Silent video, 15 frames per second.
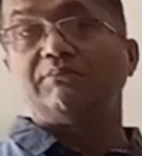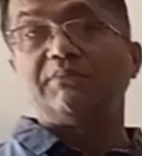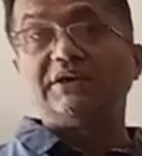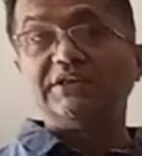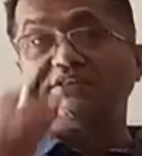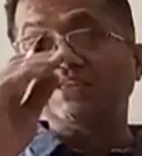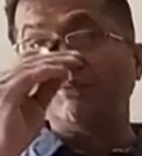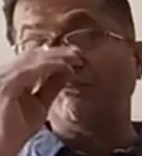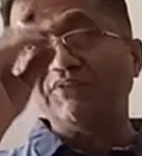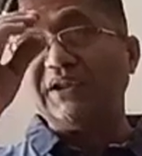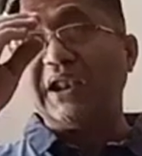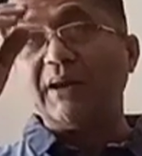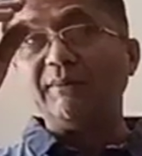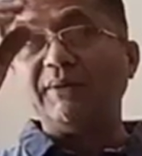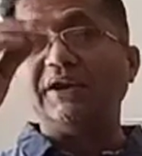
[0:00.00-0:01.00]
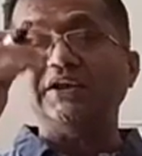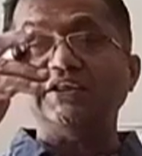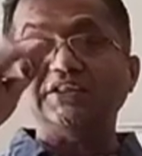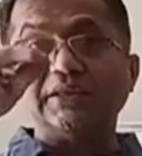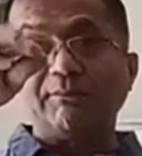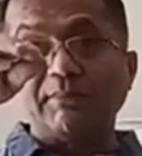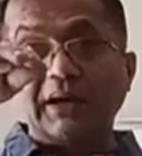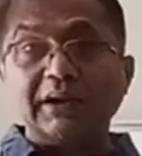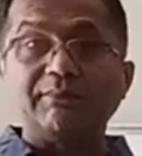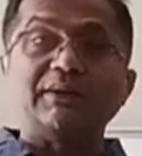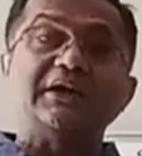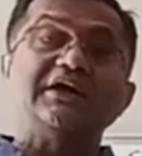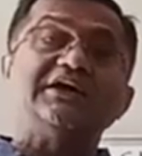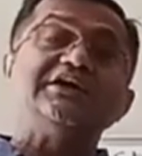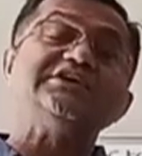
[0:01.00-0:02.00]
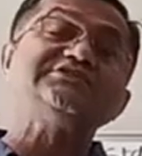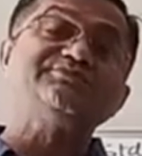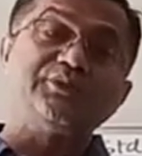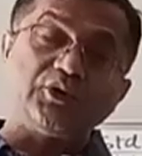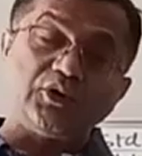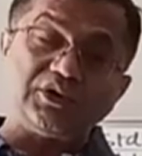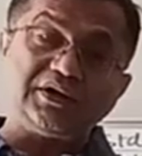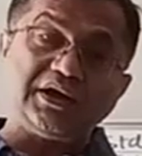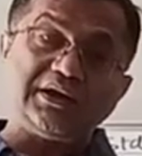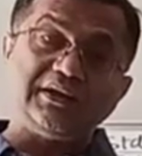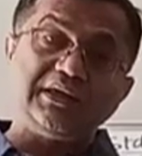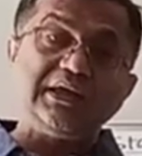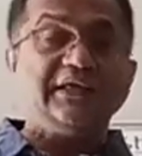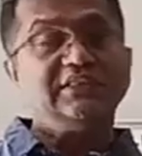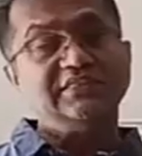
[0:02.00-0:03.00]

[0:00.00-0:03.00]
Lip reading: means the filament in the bulb is broken,